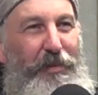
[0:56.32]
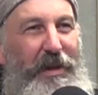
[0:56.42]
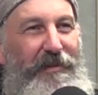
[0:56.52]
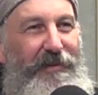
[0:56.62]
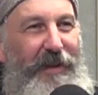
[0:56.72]

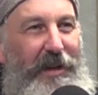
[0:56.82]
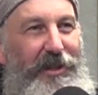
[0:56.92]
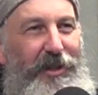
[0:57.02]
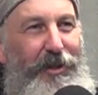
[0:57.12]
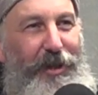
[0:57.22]
big fat
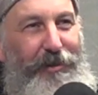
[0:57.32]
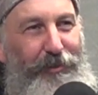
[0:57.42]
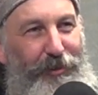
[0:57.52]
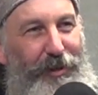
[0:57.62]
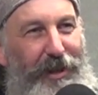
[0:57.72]
turducken,
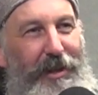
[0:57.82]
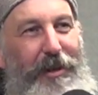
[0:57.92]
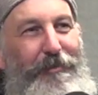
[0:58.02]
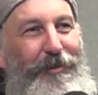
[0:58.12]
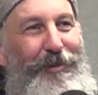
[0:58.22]
and
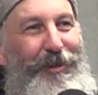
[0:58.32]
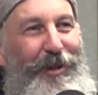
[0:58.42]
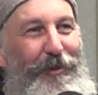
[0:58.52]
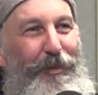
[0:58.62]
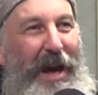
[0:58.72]
then
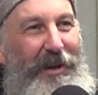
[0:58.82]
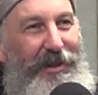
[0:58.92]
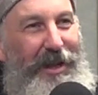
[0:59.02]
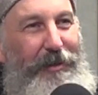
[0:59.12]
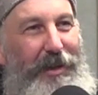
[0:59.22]

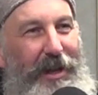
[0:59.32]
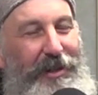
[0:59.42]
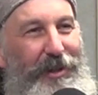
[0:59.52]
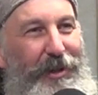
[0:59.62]
balance out that